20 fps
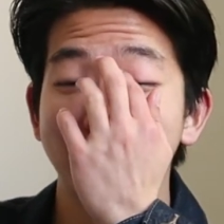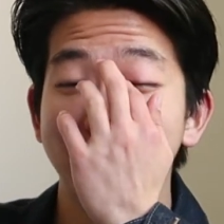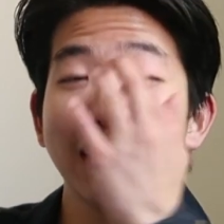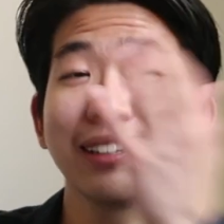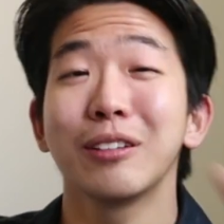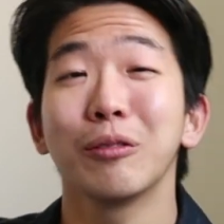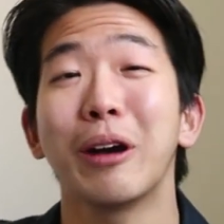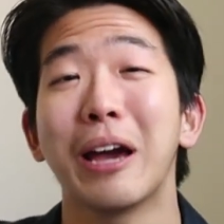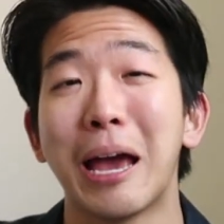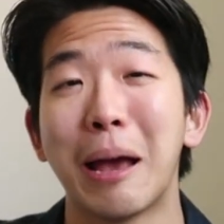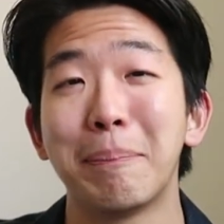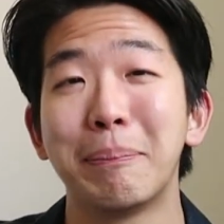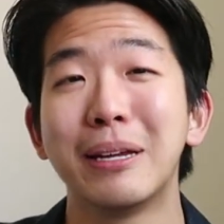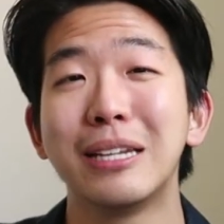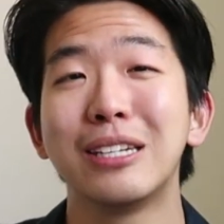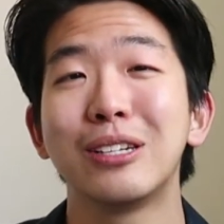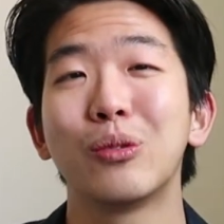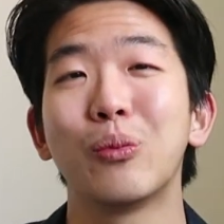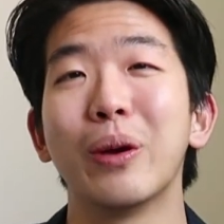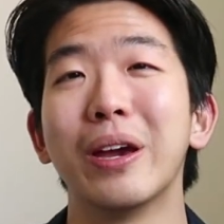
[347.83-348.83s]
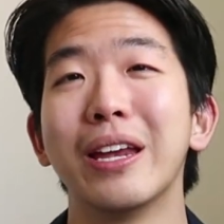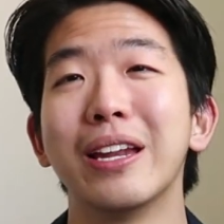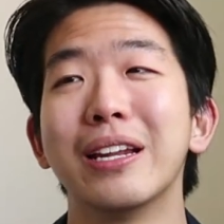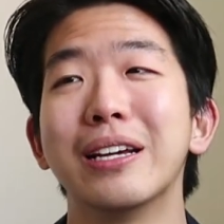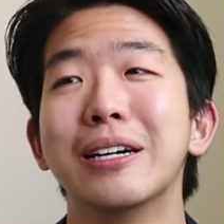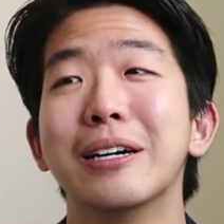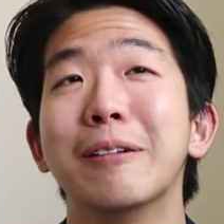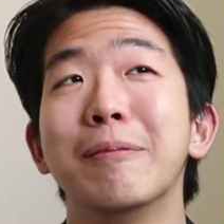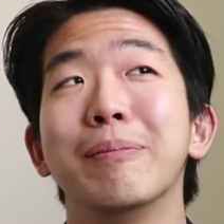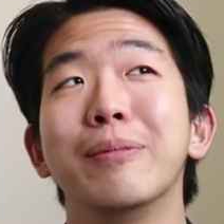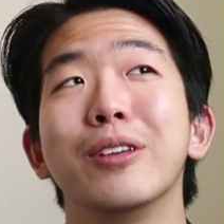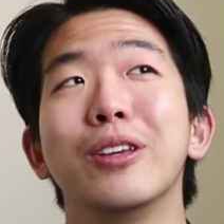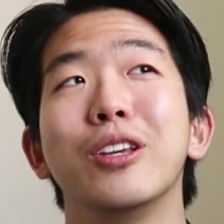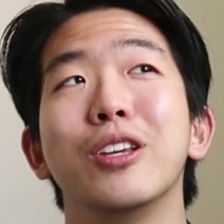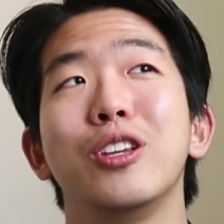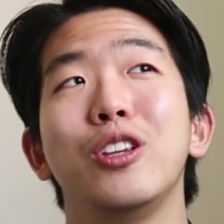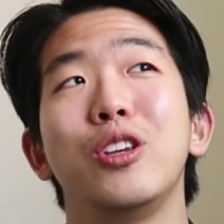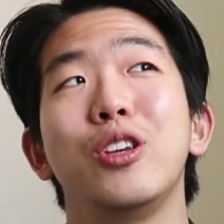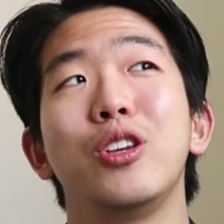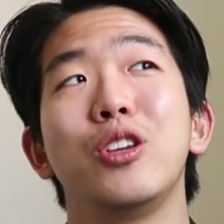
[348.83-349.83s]
This is what happens when
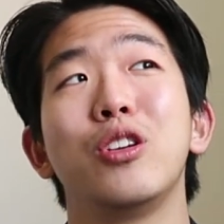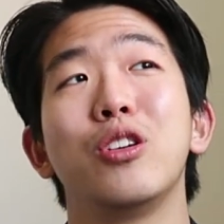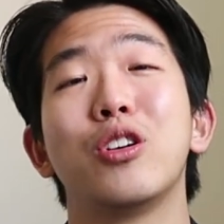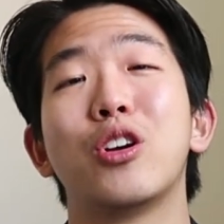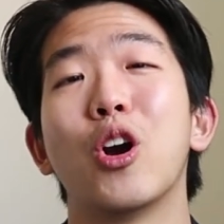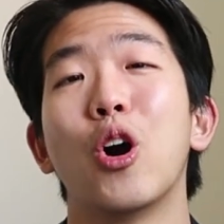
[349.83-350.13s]
you